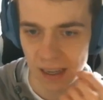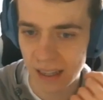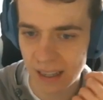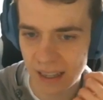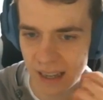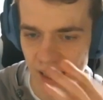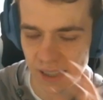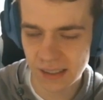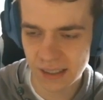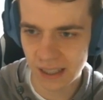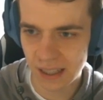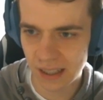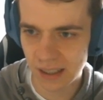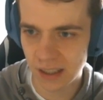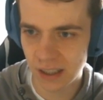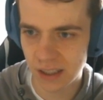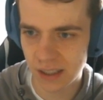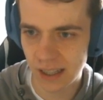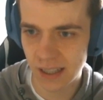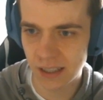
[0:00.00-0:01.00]
get
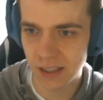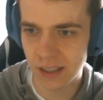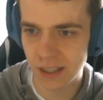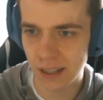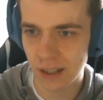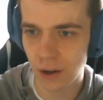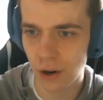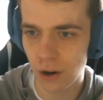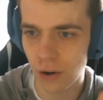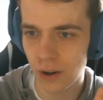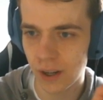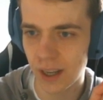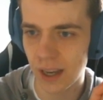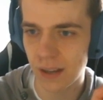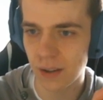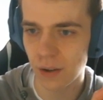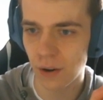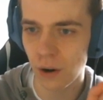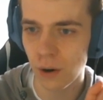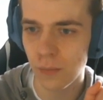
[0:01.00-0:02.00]
testing going
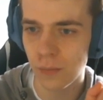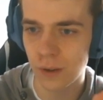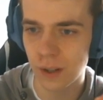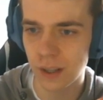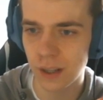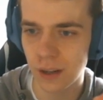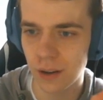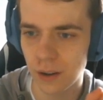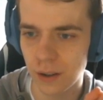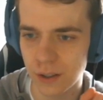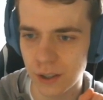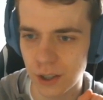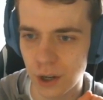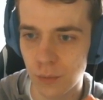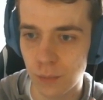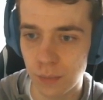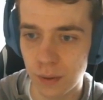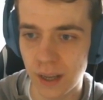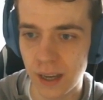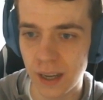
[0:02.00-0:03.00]
and hopefully also
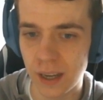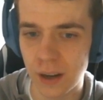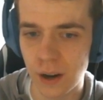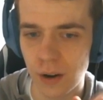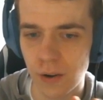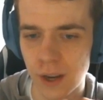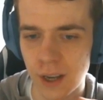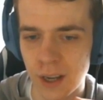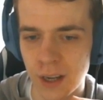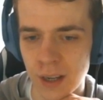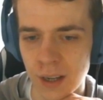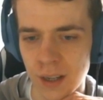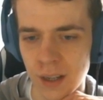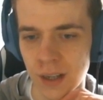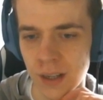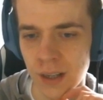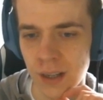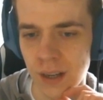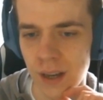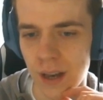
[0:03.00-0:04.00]
play going.
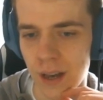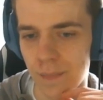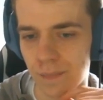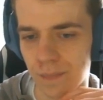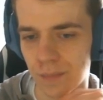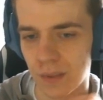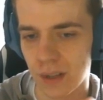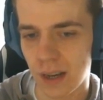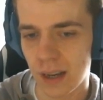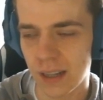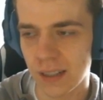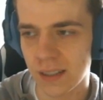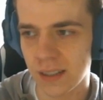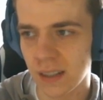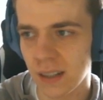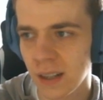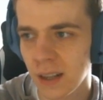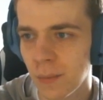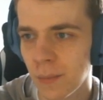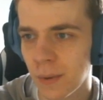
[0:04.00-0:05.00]
It's a
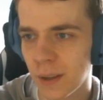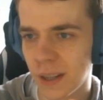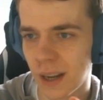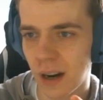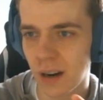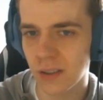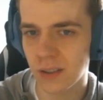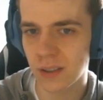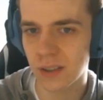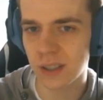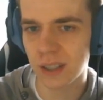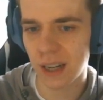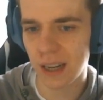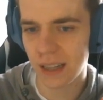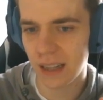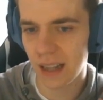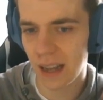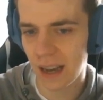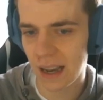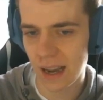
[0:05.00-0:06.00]
little bit hard to say
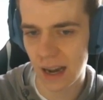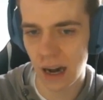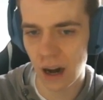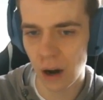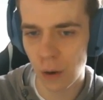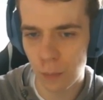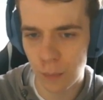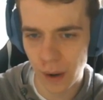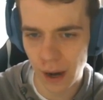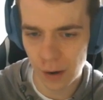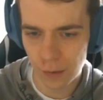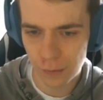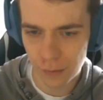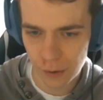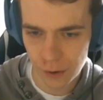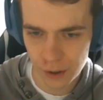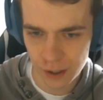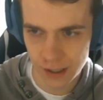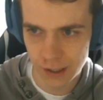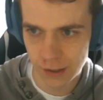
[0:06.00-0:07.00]
like how
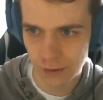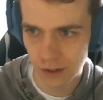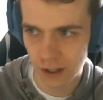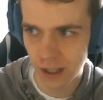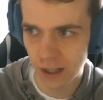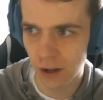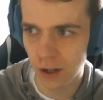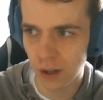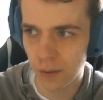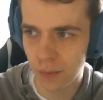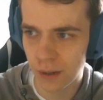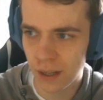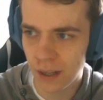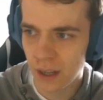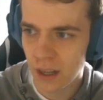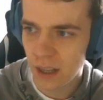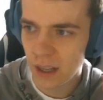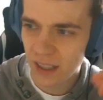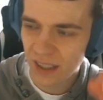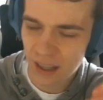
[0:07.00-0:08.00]
powerful it's really gonna be.
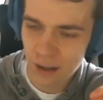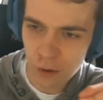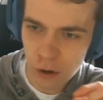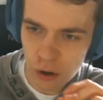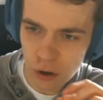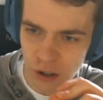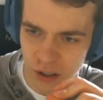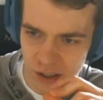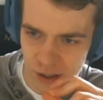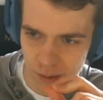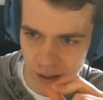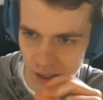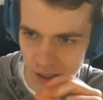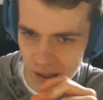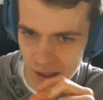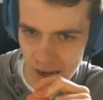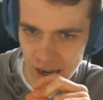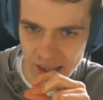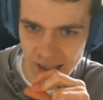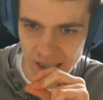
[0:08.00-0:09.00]
There will also be,
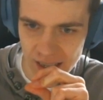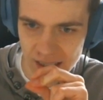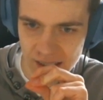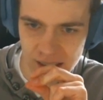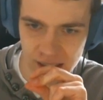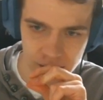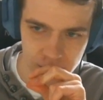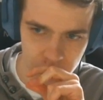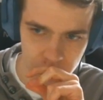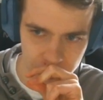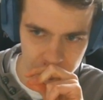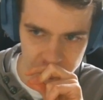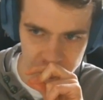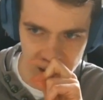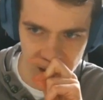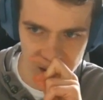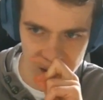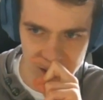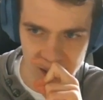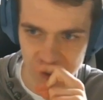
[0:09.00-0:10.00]
I guess, a little bit
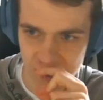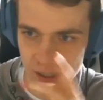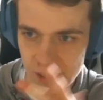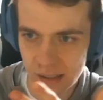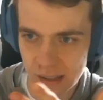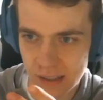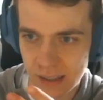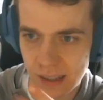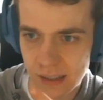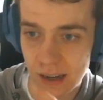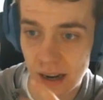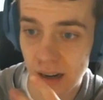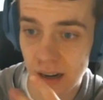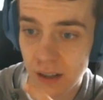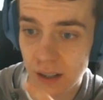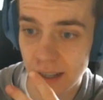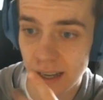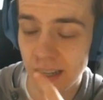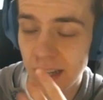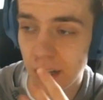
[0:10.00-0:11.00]
cards that are
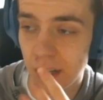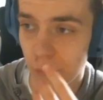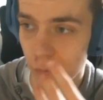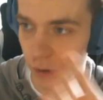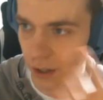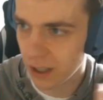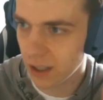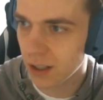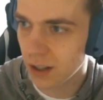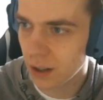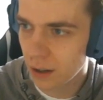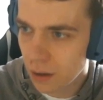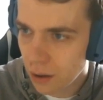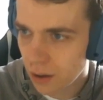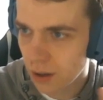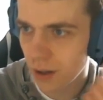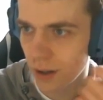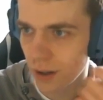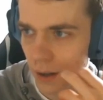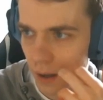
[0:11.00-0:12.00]
getting weaker.
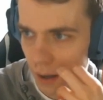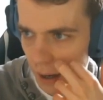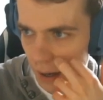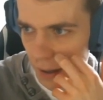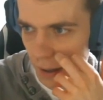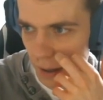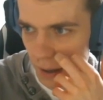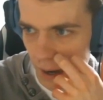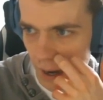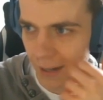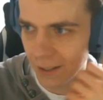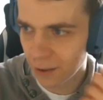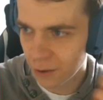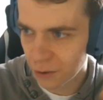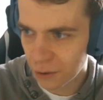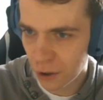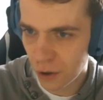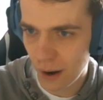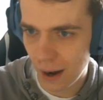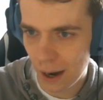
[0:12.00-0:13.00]
I
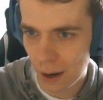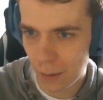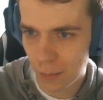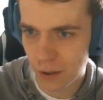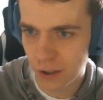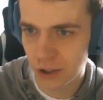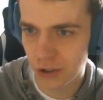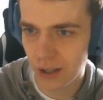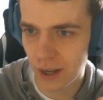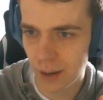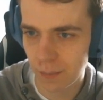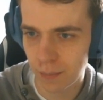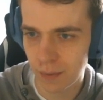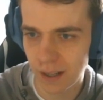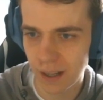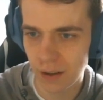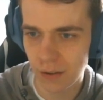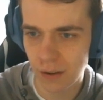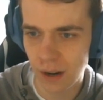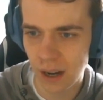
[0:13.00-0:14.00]
don't know how much you can
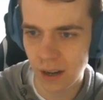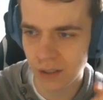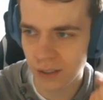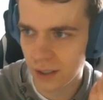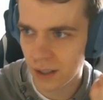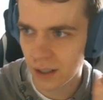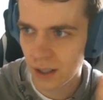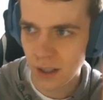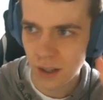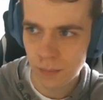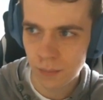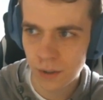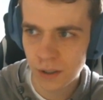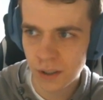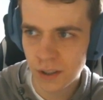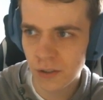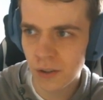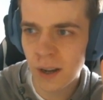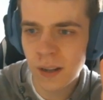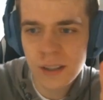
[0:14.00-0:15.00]
play around,
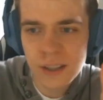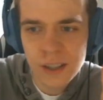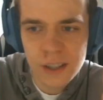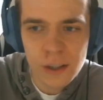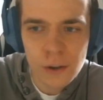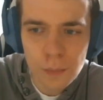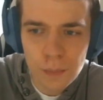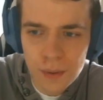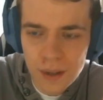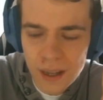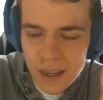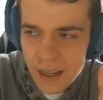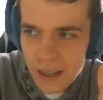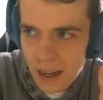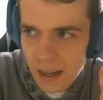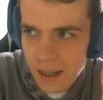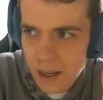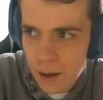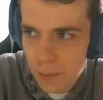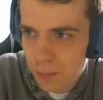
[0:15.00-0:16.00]
but you can still play
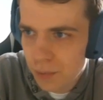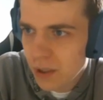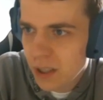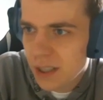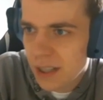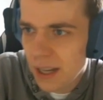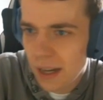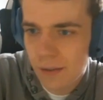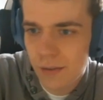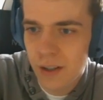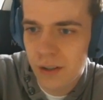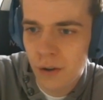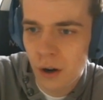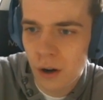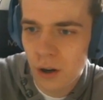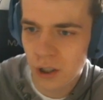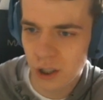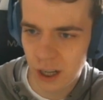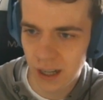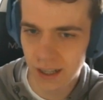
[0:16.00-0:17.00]
like a priest deck with
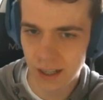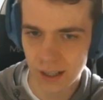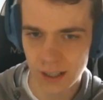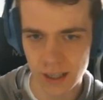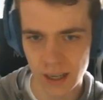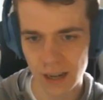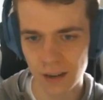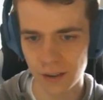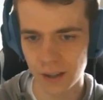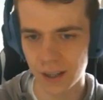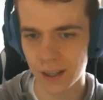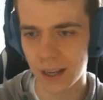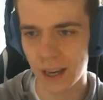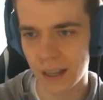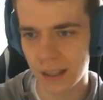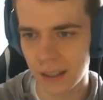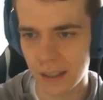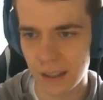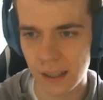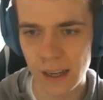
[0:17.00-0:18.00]
Northshire Cleric,
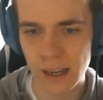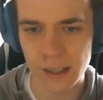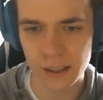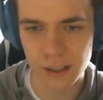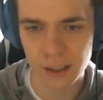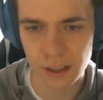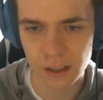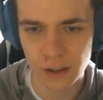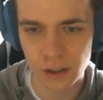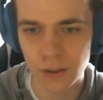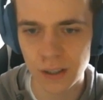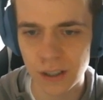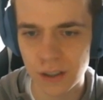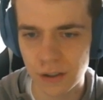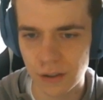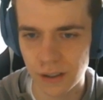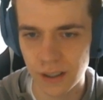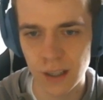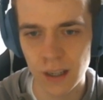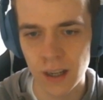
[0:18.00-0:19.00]
and yeah, it's a
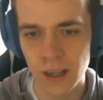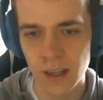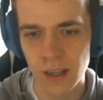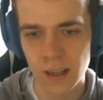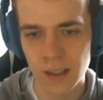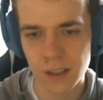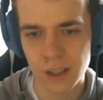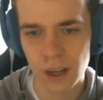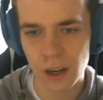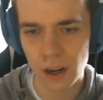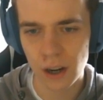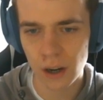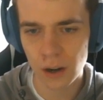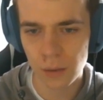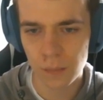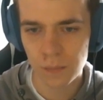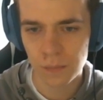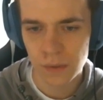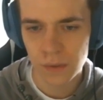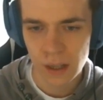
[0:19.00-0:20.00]
3/3.
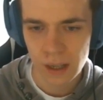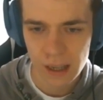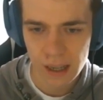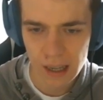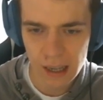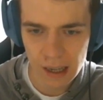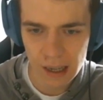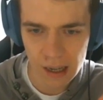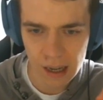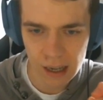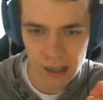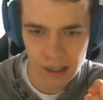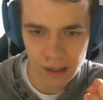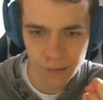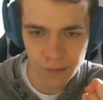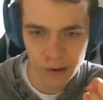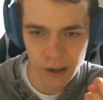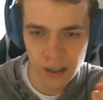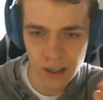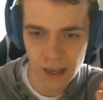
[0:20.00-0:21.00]
So
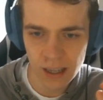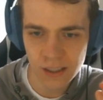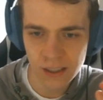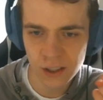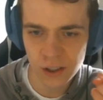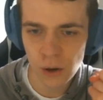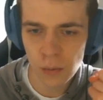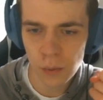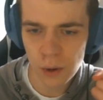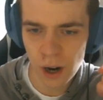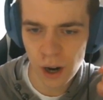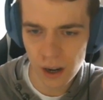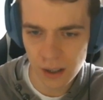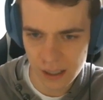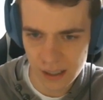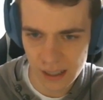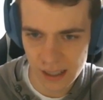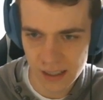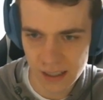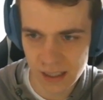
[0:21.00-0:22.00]
where at some cards
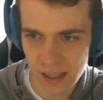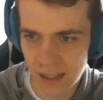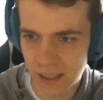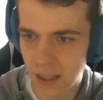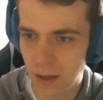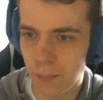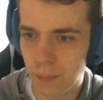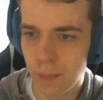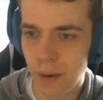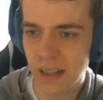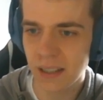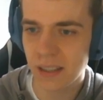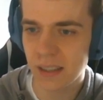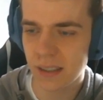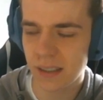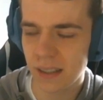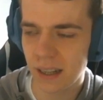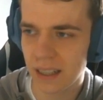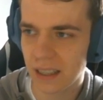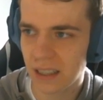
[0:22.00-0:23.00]
it has like the
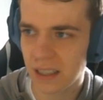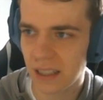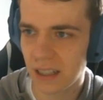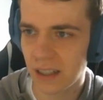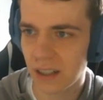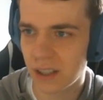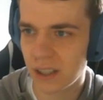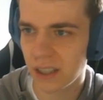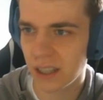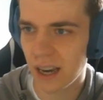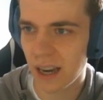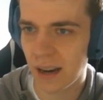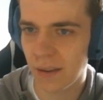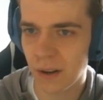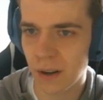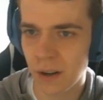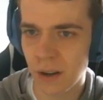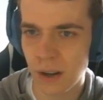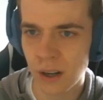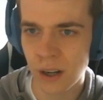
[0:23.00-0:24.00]
best like synergy
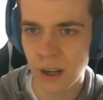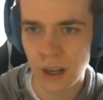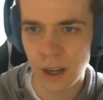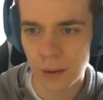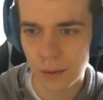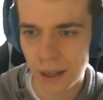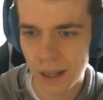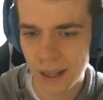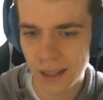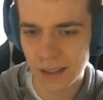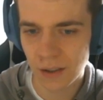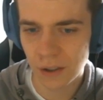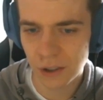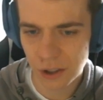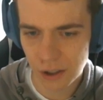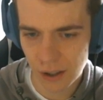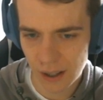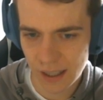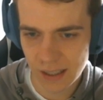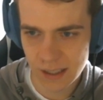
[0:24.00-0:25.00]
ever. It
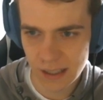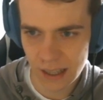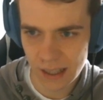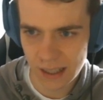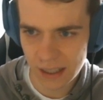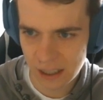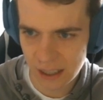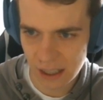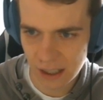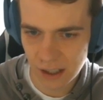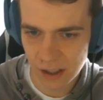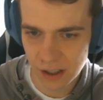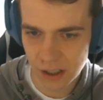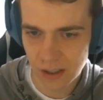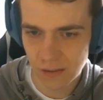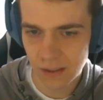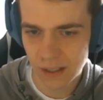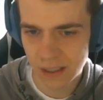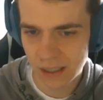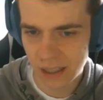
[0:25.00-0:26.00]
also has like
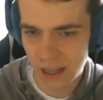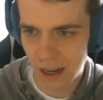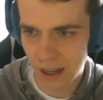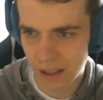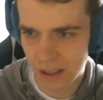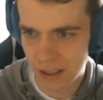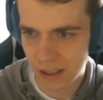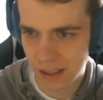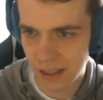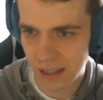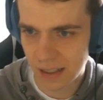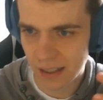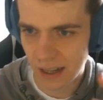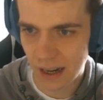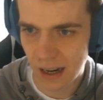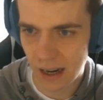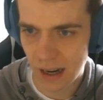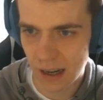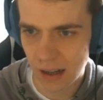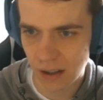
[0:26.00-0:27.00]
synergy with cards that
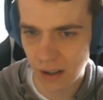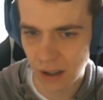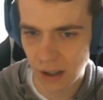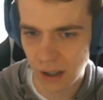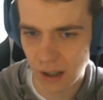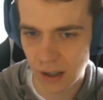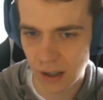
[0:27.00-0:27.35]
are